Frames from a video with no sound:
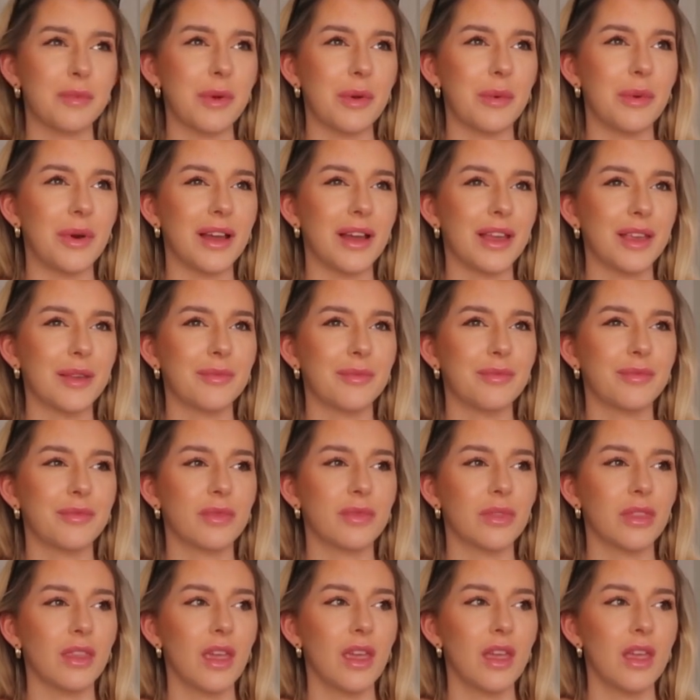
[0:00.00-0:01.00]
it's a bit white.
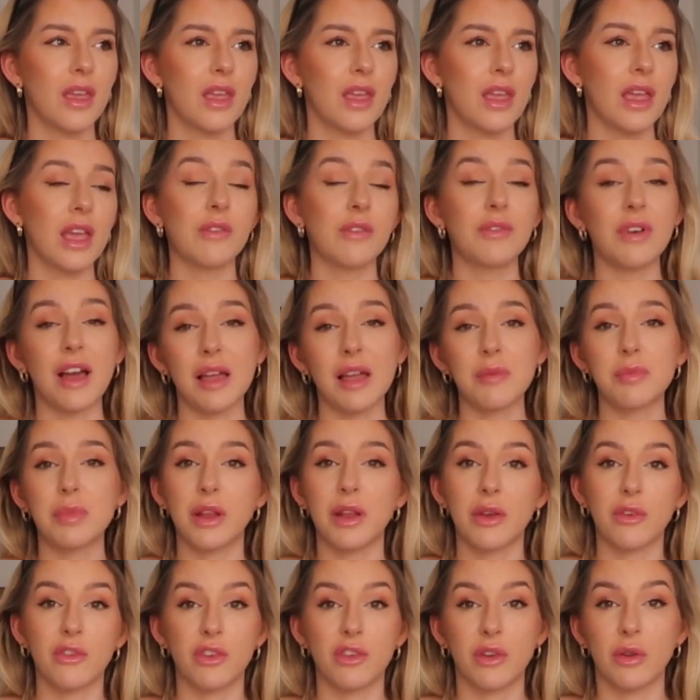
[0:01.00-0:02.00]
If I had
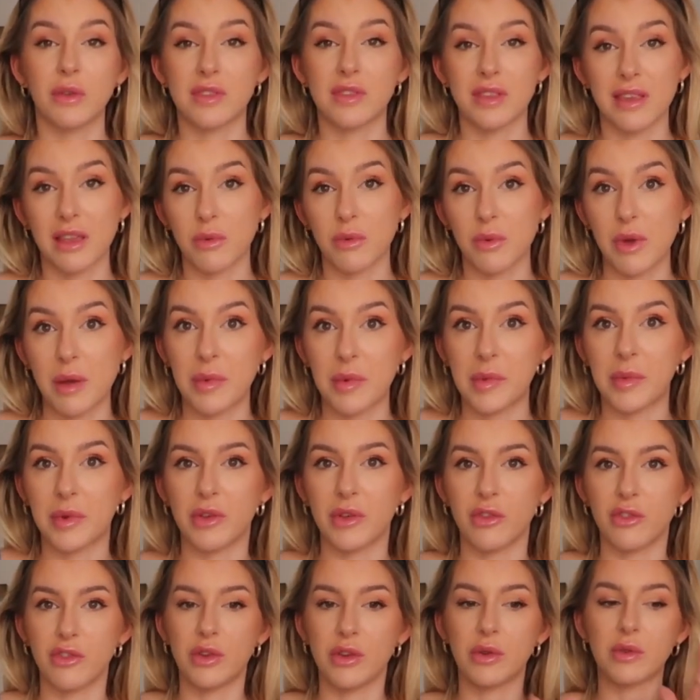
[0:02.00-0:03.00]
blue shoes, then I'd wear my
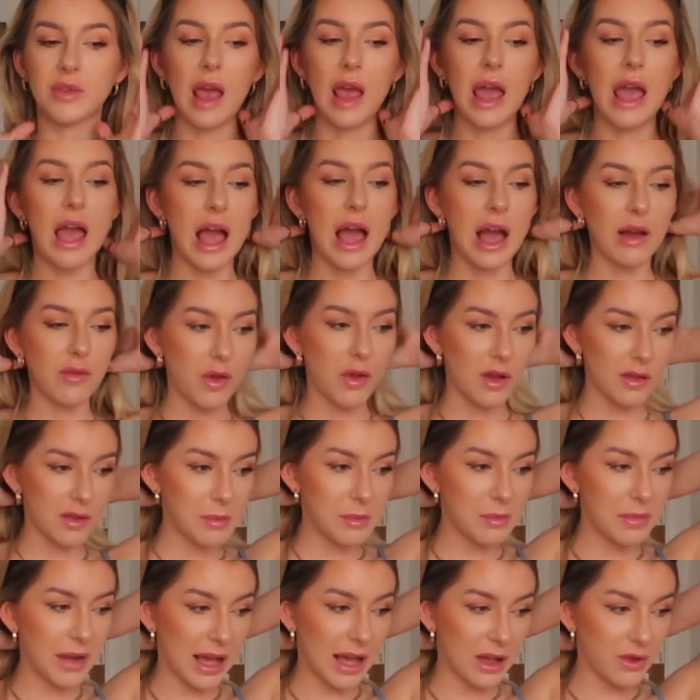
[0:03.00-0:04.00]
blue shoes. I've got
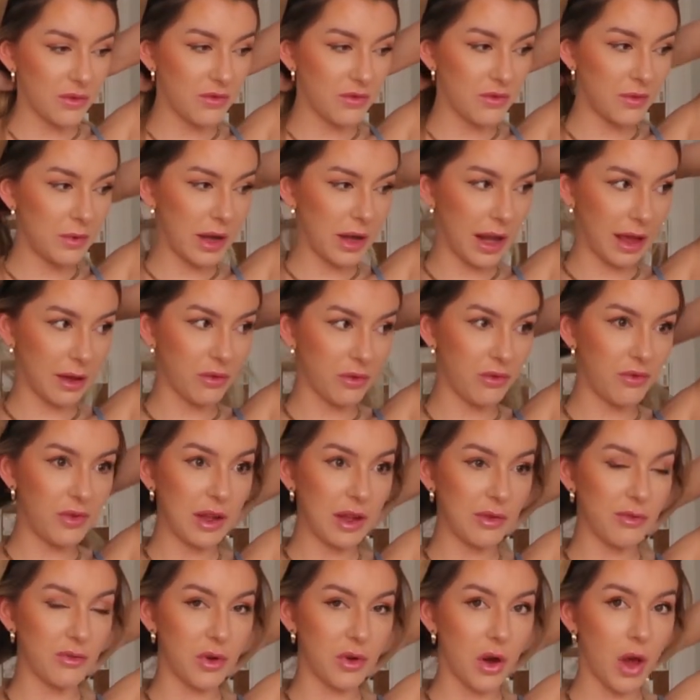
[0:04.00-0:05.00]
some black like
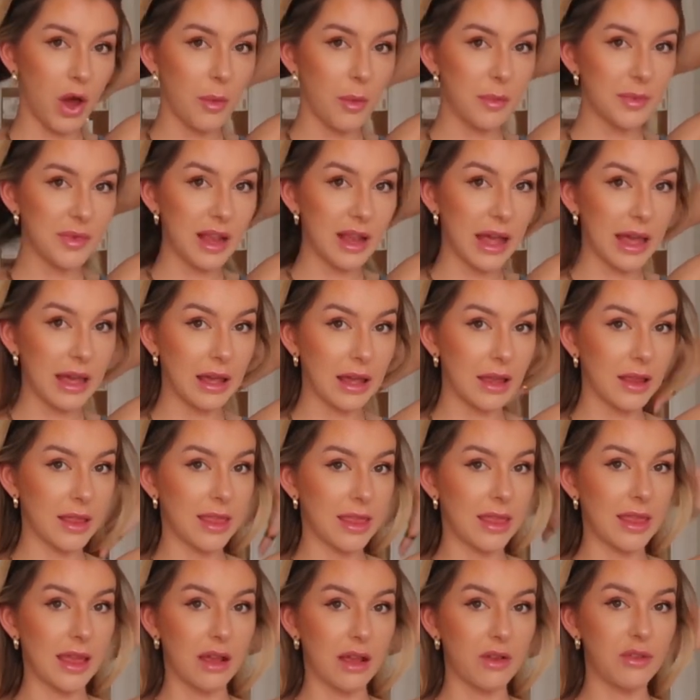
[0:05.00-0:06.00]
flip-flops, like
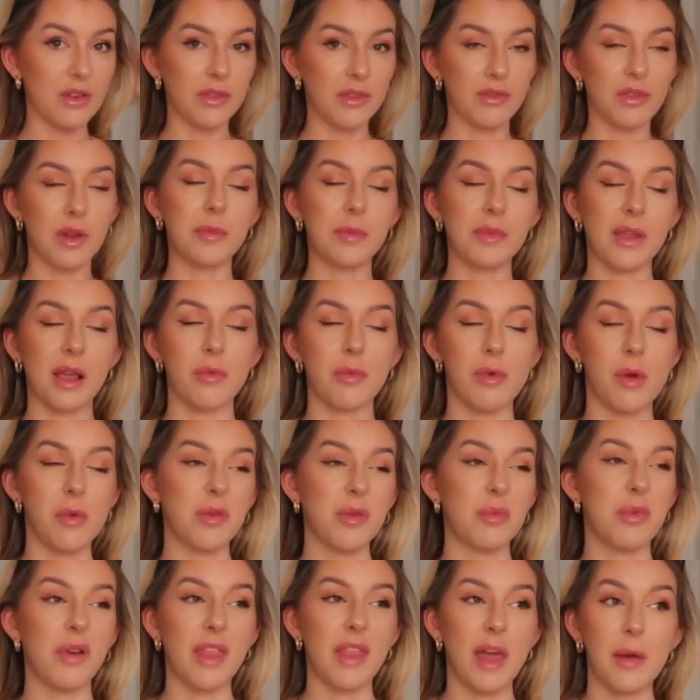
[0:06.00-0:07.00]
thick flip-flops, I'd
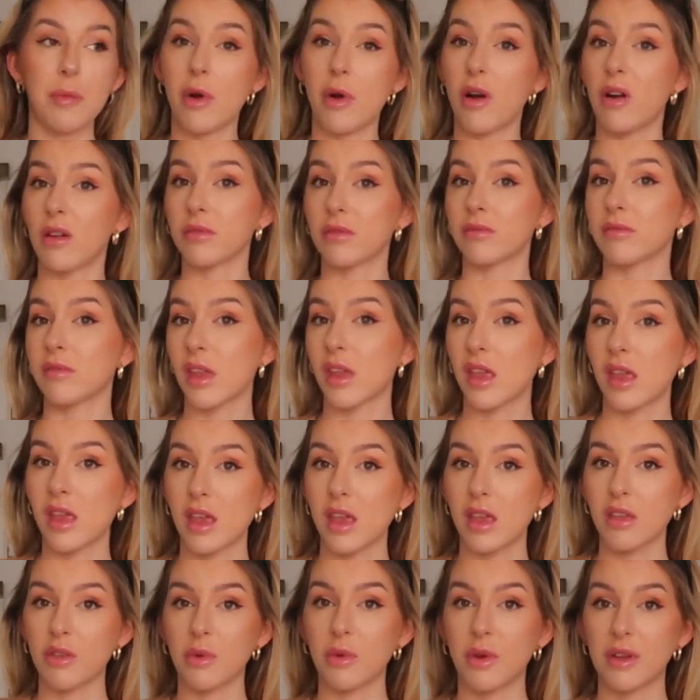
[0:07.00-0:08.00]
probably put them on.
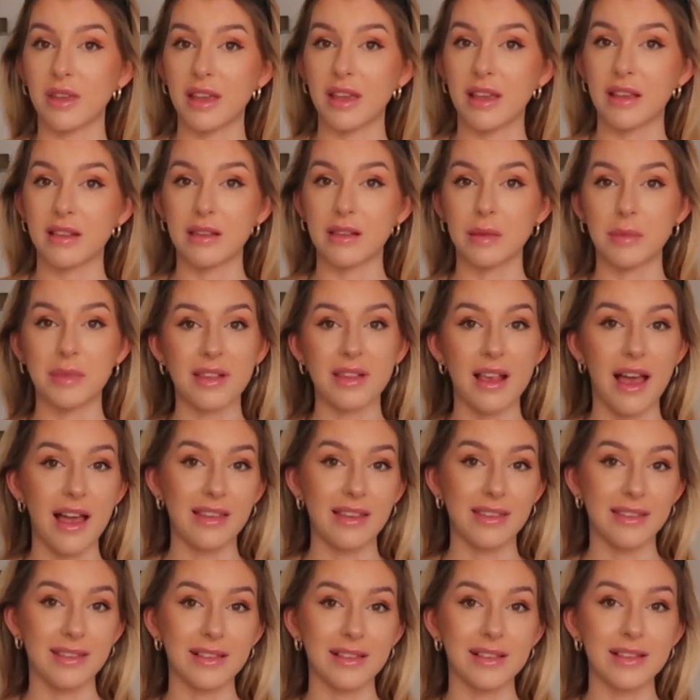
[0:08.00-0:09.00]
Some
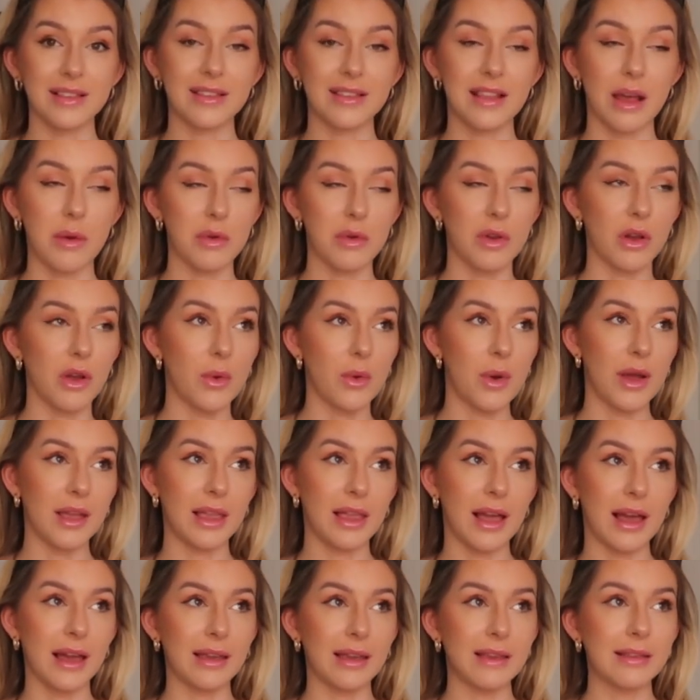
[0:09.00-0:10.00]
sandals, that would look
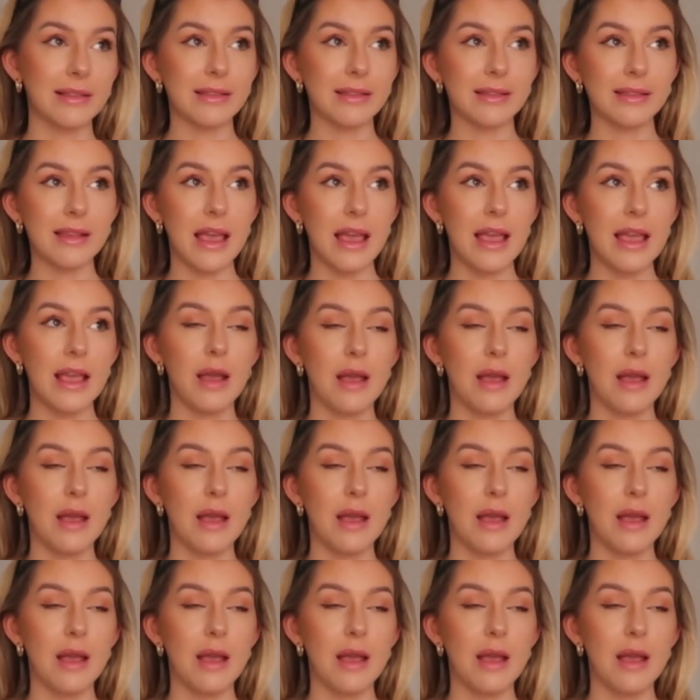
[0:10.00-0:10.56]
quite nice.